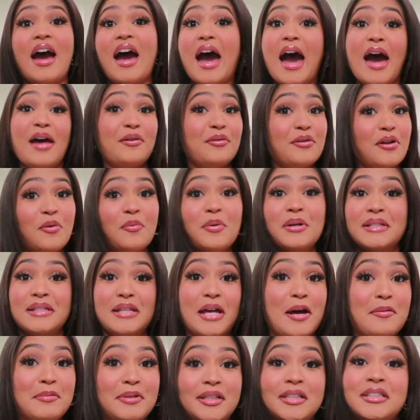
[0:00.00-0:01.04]
I don't know what's
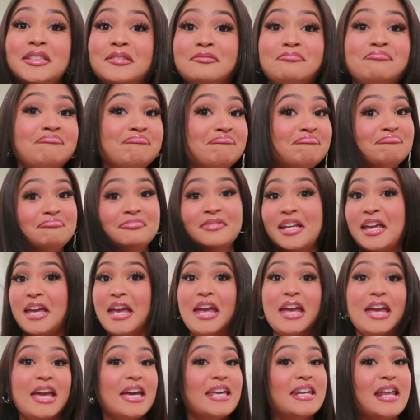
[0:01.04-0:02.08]
coming.
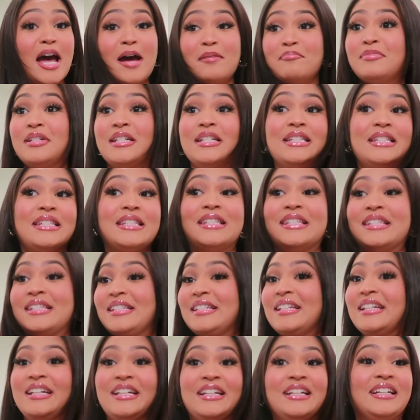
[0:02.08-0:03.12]
And I'm just,
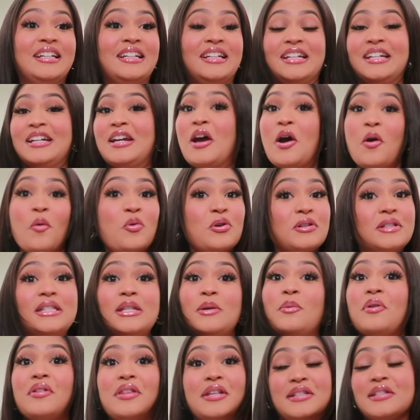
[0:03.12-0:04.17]
we'll see
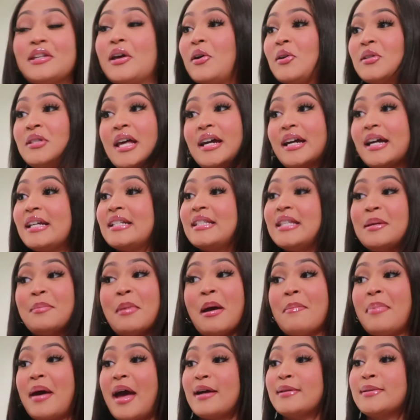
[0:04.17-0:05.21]
where this goes. Like I said,
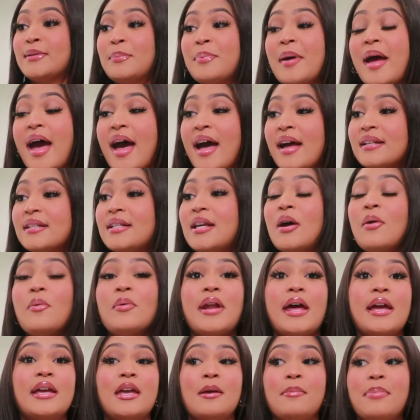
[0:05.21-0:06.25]
my bags are packed. When
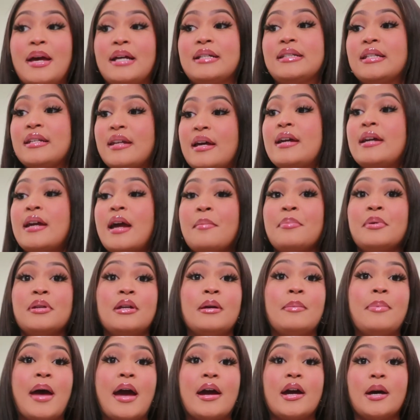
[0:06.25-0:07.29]
I get back tonight, I'm going
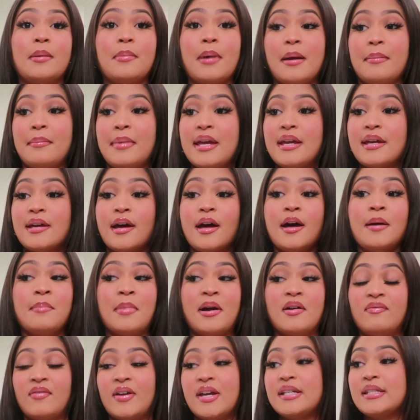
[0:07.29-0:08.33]
to pack up my makeup,
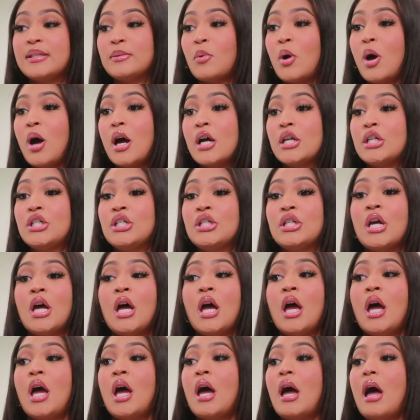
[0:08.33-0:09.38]
my face wash,
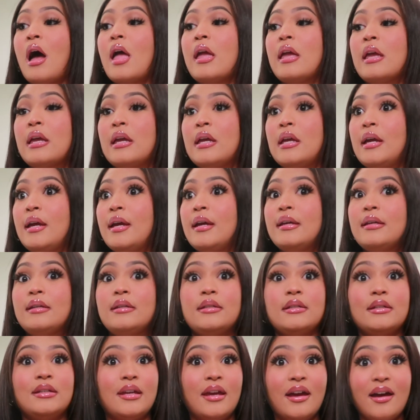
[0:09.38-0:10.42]

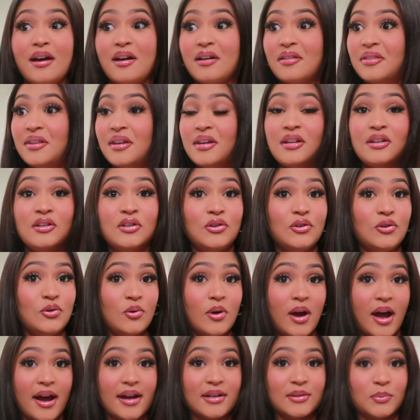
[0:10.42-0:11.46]
and yeah, then you
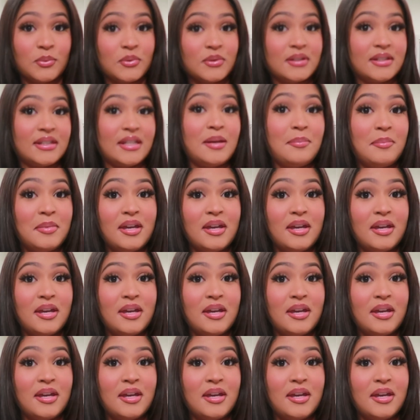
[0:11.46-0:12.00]
guys will see